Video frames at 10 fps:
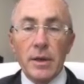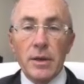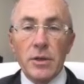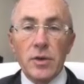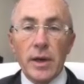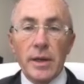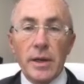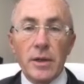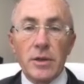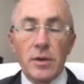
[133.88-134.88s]
constrain,
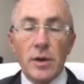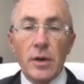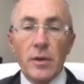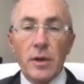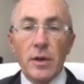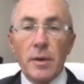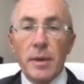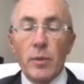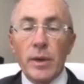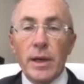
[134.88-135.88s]
yes, the growth of the
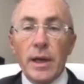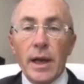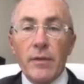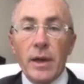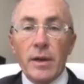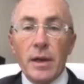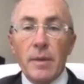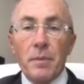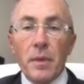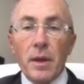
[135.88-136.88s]
economy. And we did have that
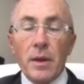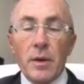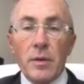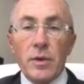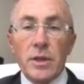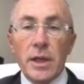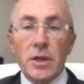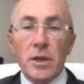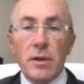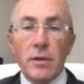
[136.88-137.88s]

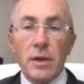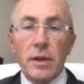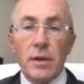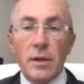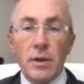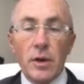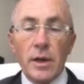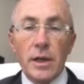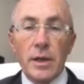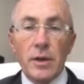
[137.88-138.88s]
recession of the
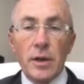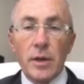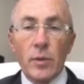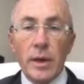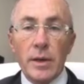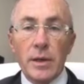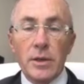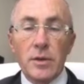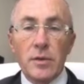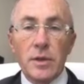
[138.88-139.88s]
1991,
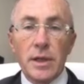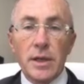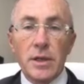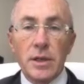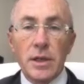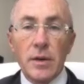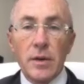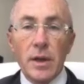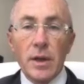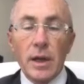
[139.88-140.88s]
yes, sort of recession. So
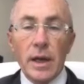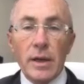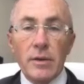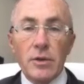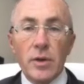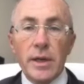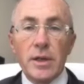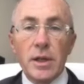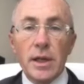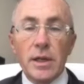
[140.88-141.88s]

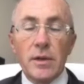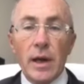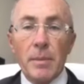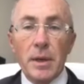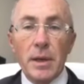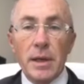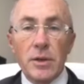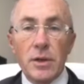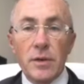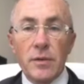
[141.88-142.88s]
stranger things have happened,
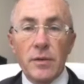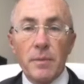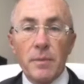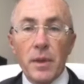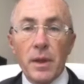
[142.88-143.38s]
yes, sort of,